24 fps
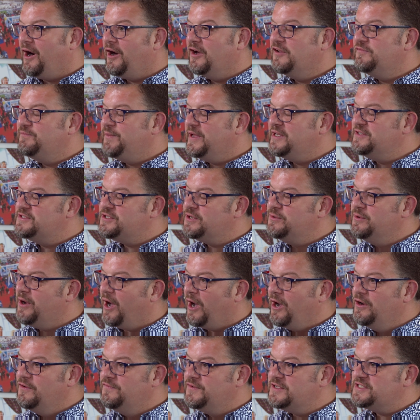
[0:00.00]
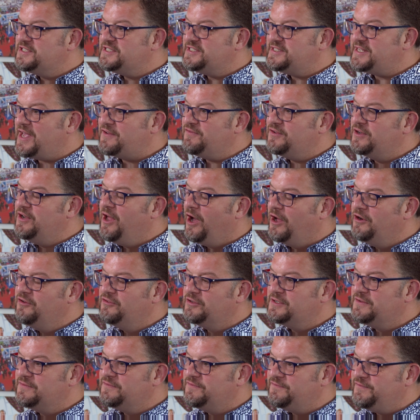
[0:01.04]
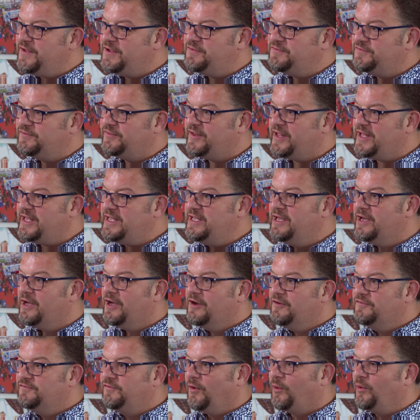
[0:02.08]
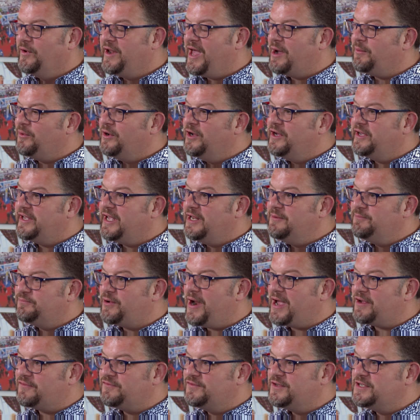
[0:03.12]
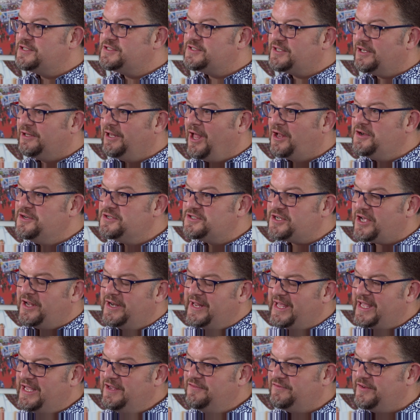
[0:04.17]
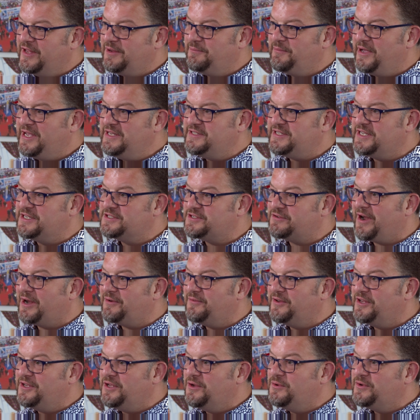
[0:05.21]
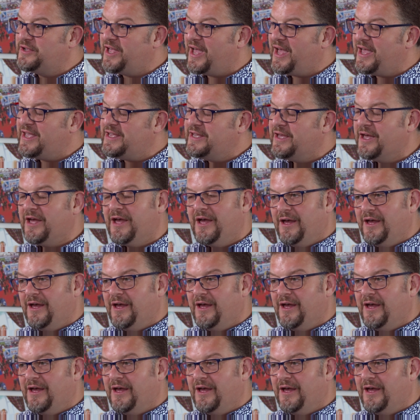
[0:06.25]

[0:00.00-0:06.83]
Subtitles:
I've been to over 750 4Networking breakfast, lunch and evening meetings around the UK.